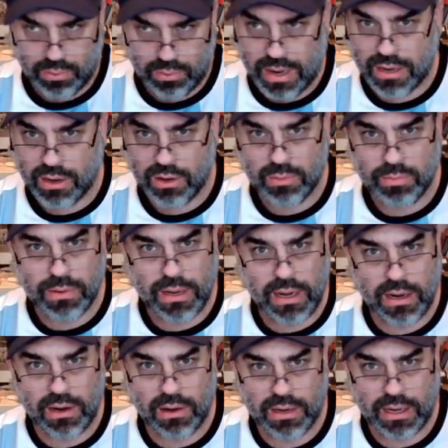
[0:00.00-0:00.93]
record
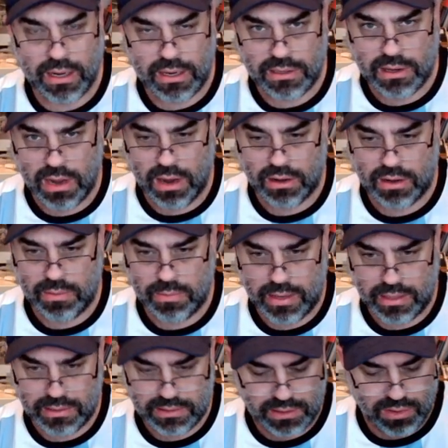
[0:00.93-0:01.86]
player, kind of
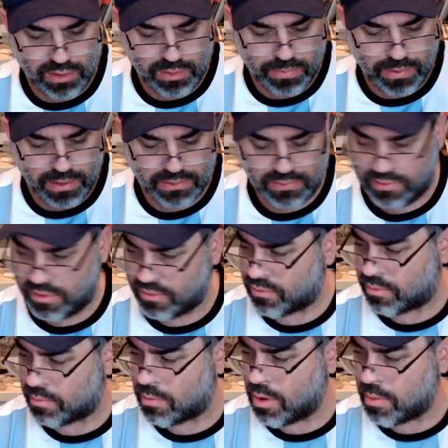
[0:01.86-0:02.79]
documents a bunch of
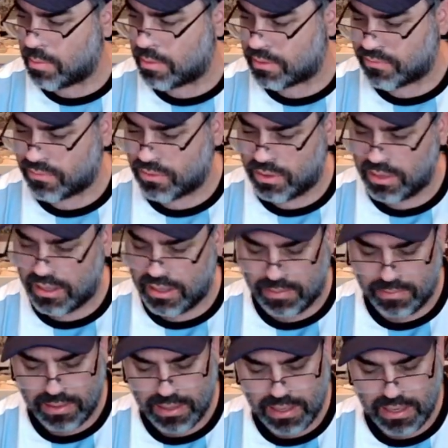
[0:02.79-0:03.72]
different moments for him.